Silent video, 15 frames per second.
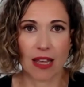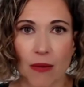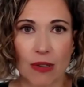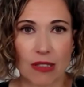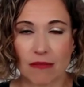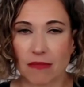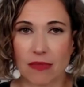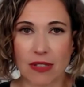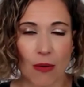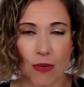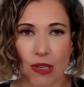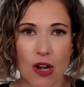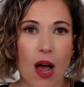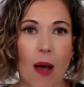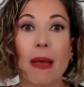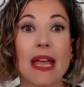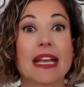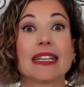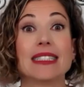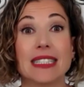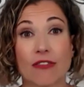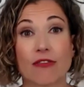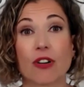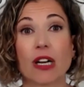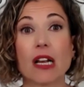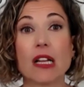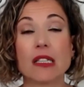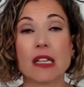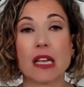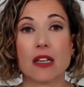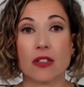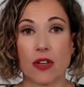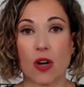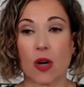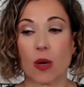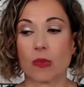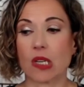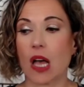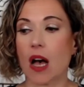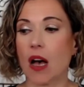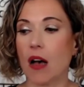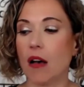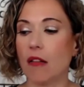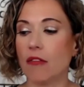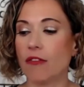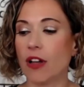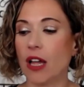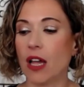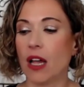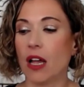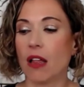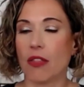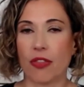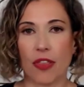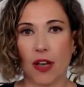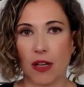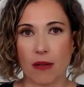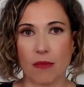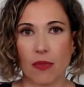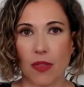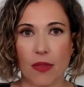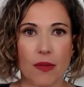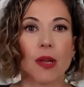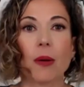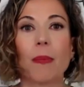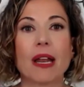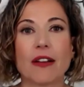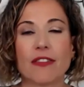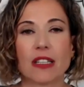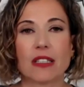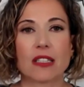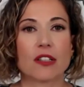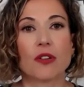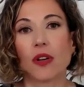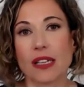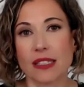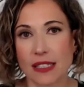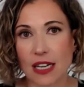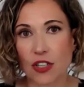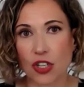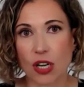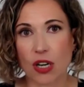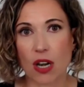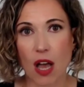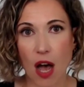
That would that would not make a difference in terms of the you know benefits and utilization